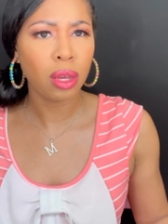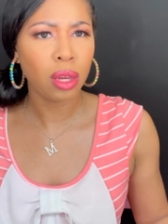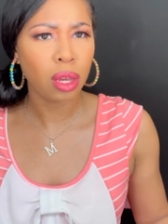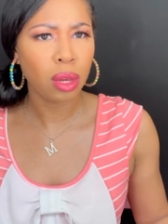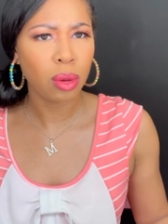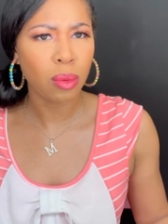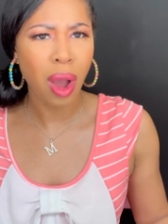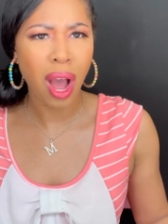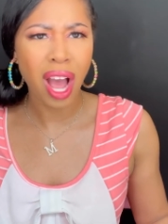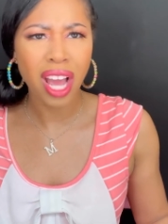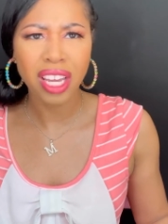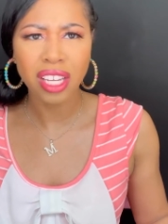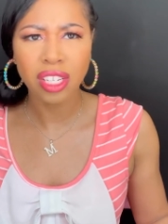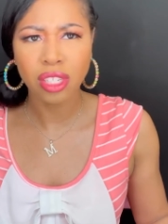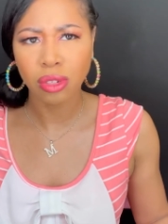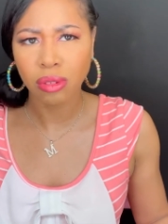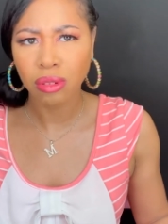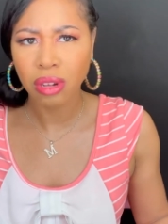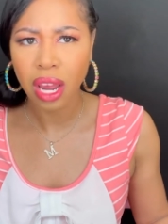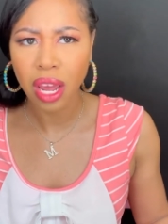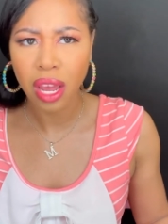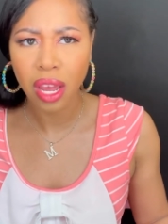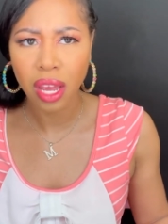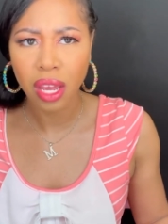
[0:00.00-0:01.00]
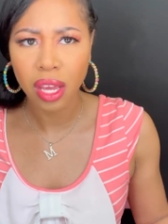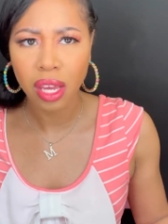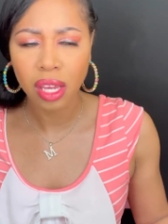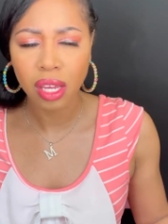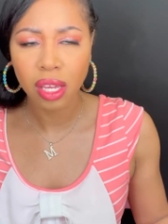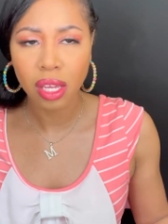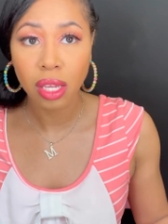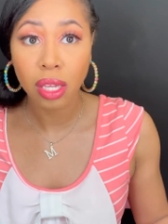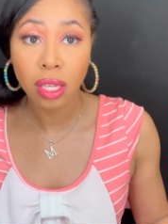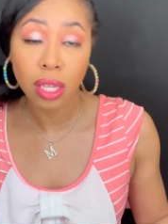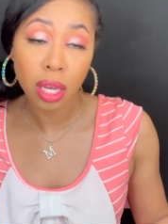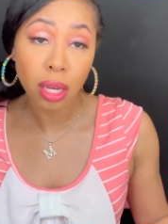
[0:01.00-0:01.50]
Why he do that?
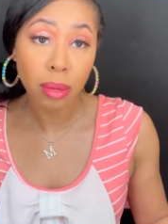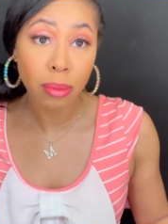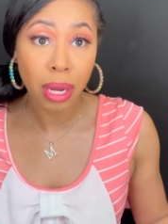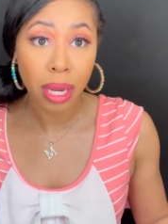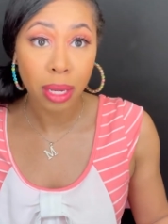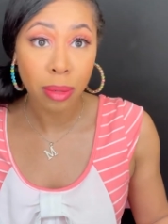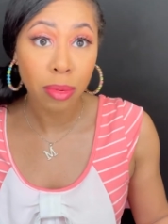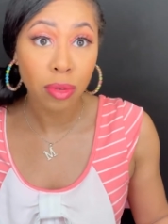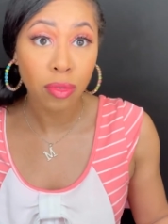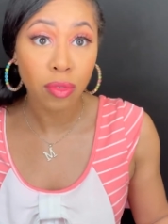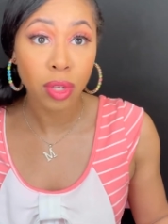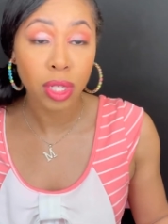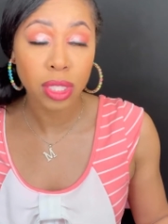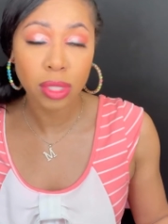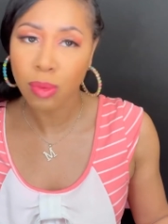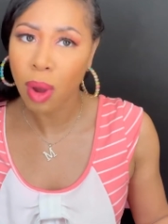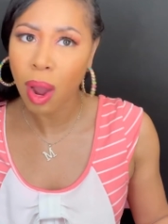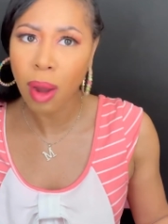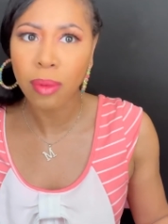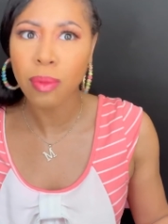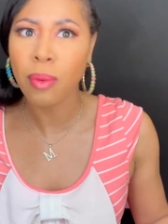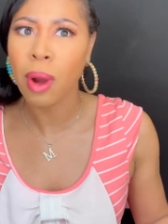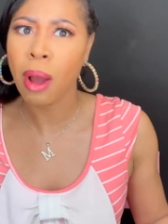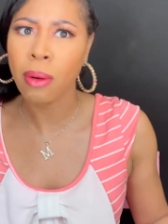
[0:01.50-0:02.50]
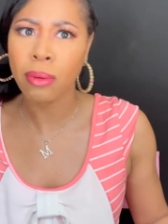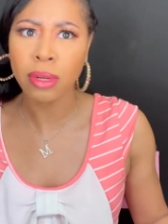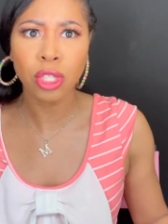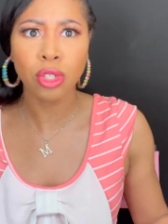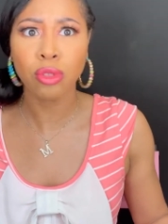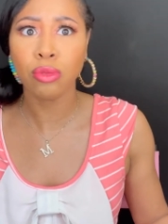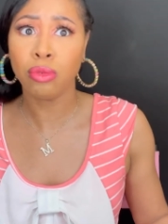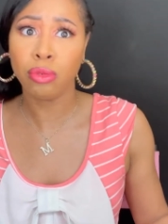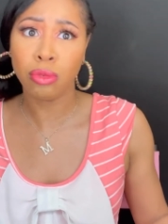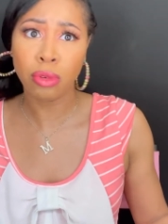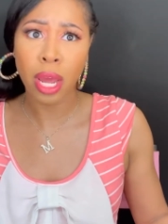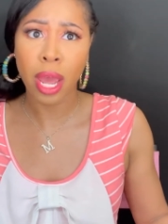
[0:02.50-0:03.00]
Young Miami voice. Why would you
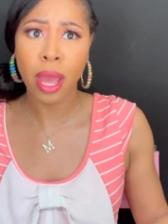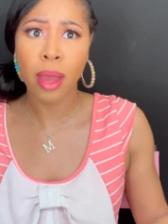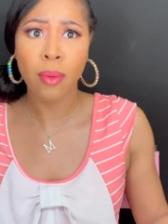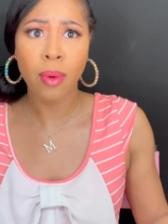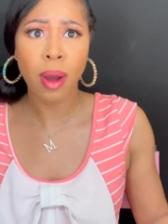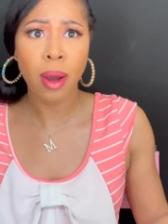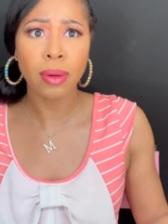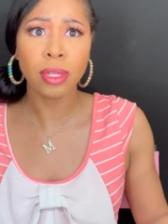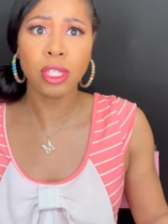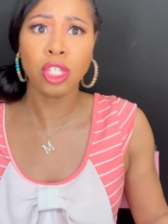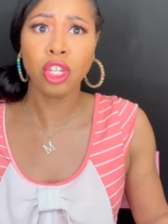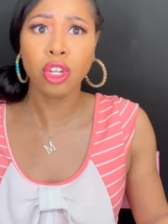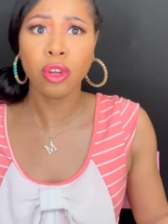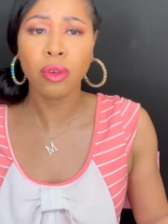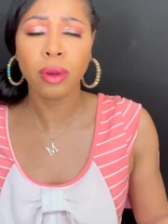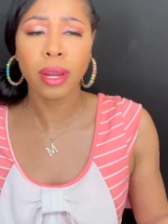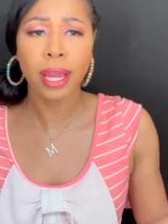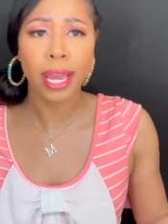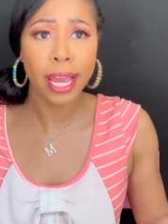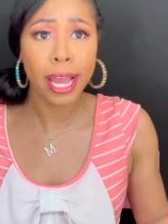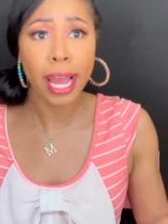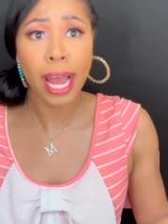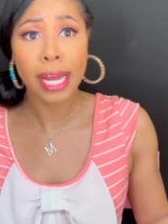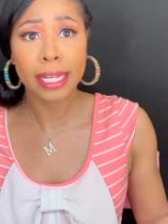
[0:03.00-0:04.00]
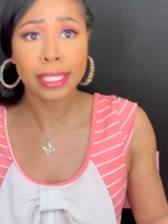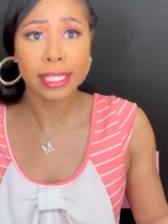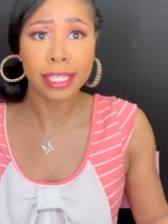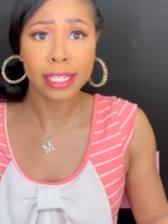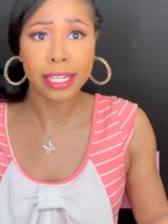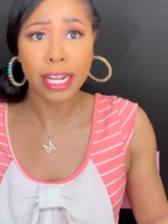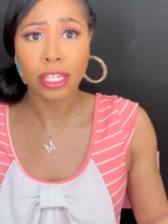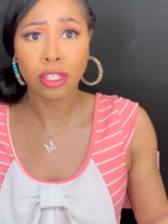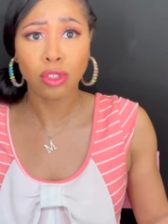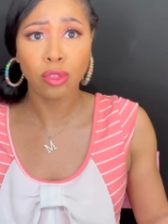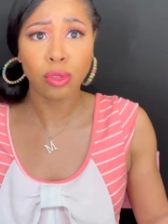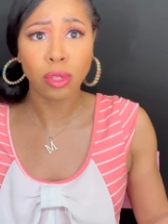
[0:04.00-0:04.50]
do that? Why would you create content
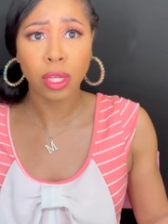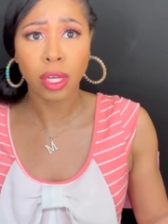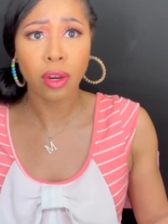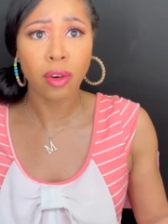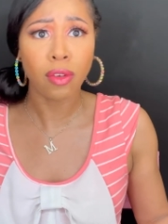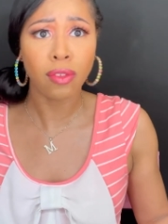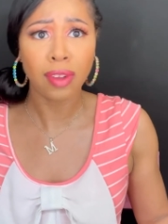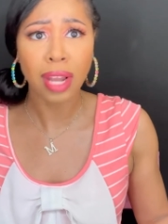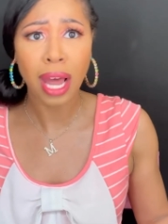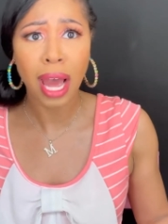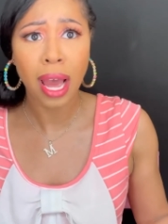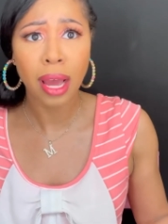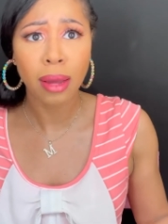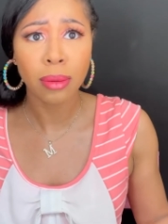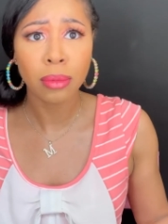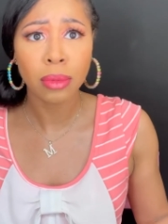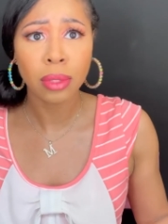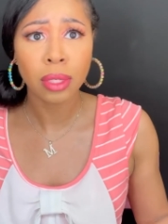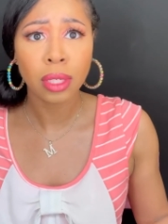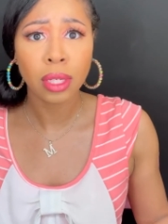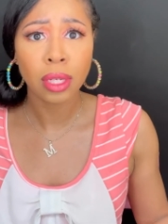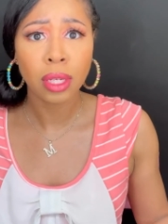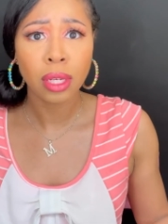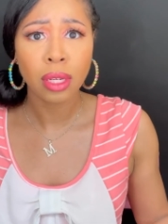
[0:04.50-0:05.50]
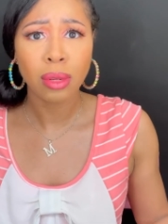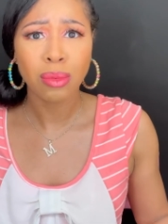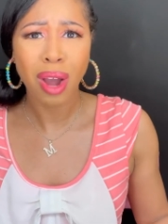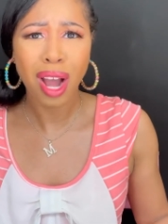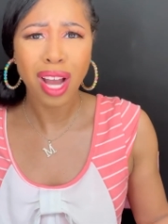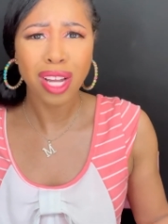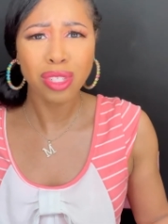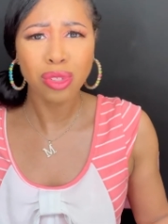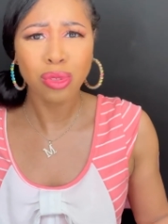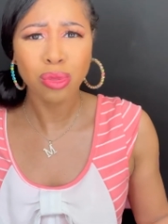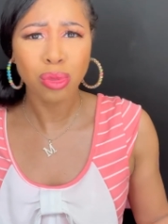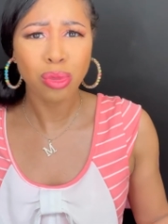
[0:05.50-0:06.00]
that you think going to flop? Why
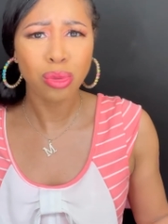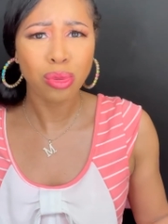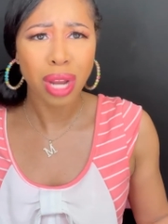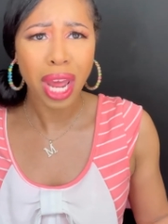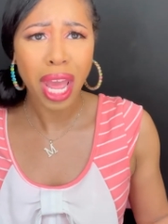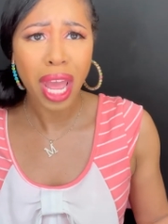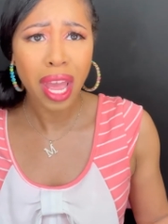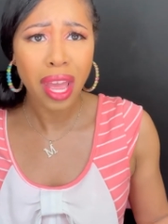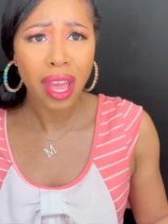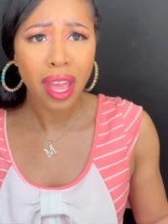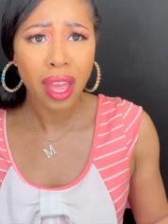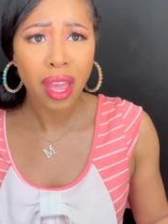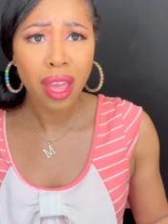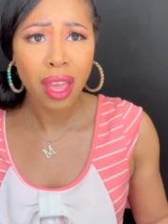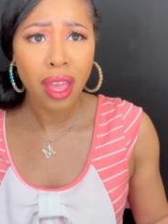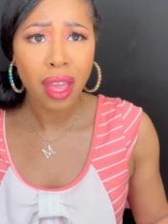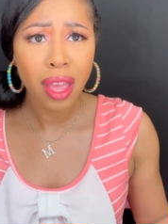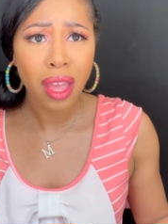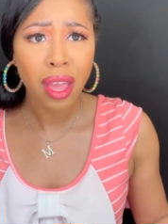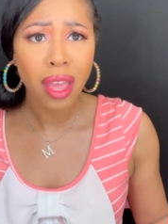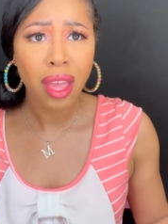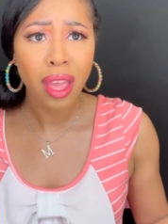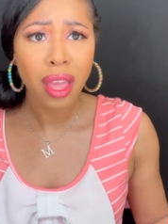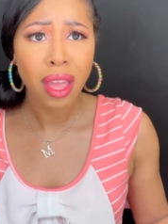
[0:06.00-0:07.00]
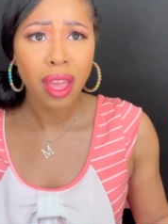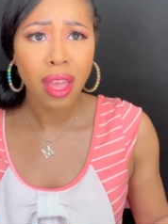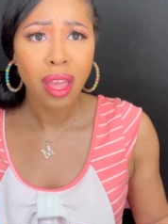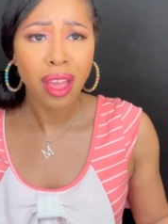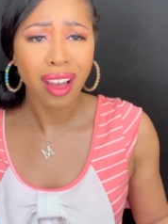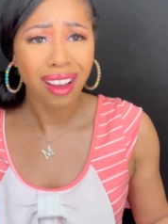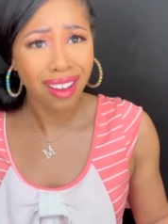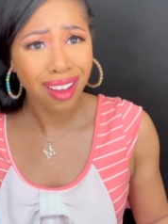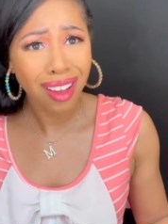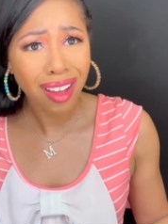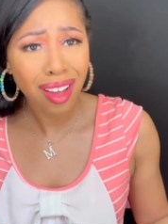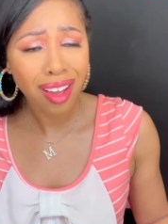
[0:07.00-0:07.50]
would you do that?
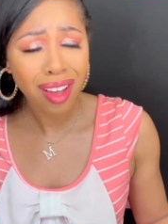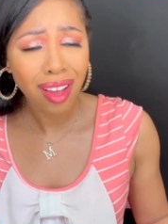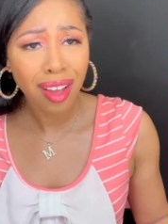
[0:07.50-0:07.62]
Huh?